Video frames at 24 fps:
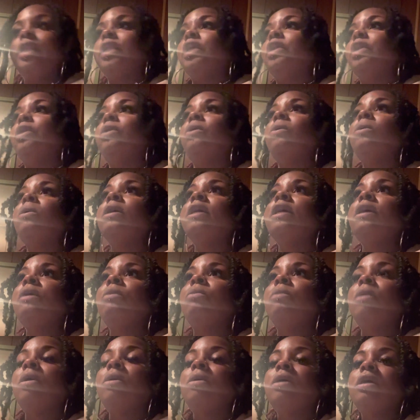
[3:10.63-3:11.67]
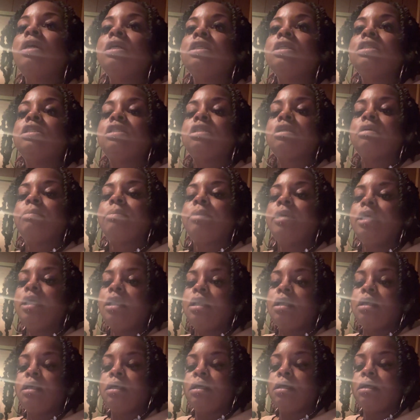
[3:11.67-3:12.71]
the Lord, he want us to
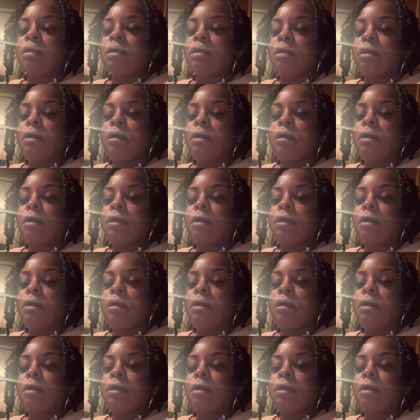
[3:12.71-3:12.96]
be.